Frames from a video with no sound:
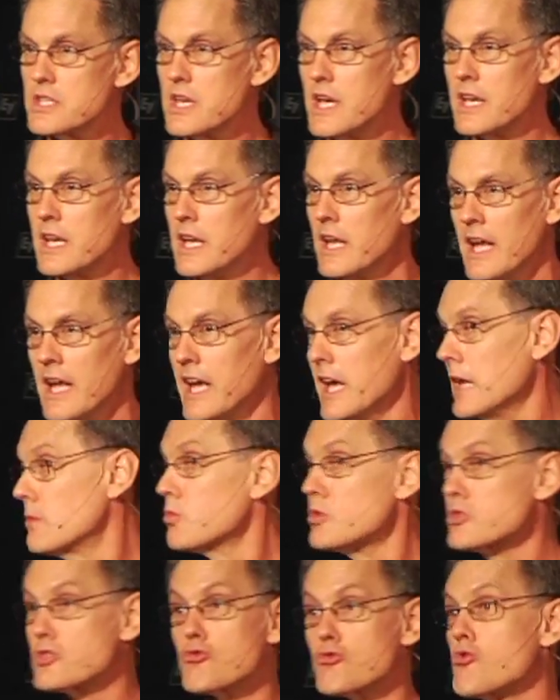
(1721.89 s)
in,
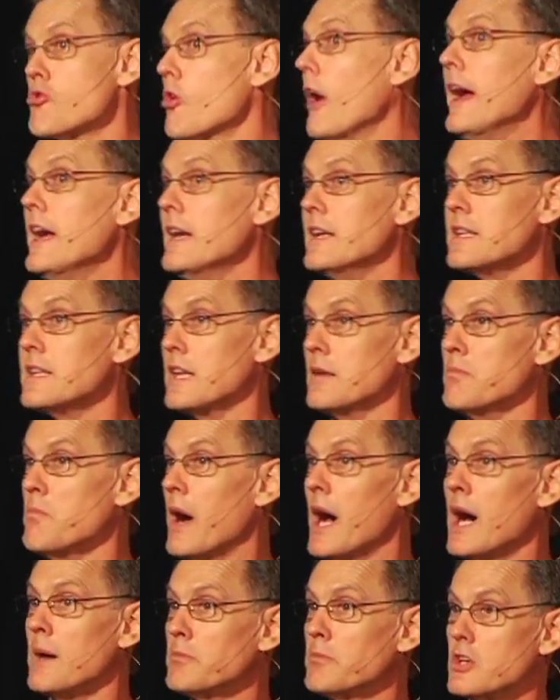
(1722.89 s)
it was great that
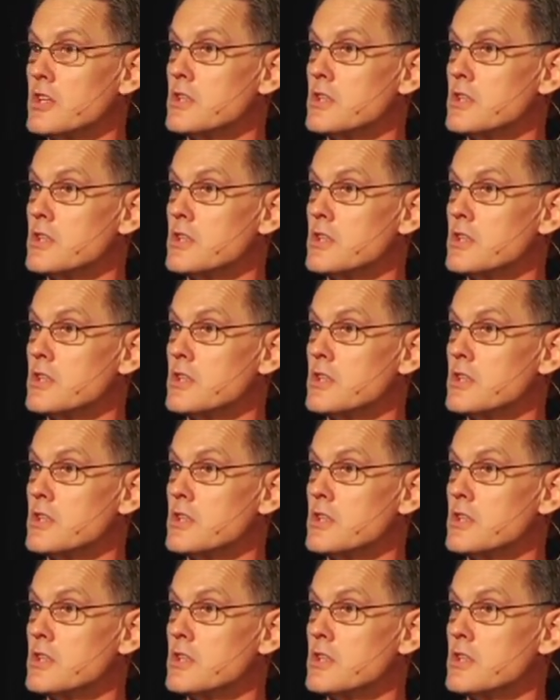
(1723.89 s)
Mom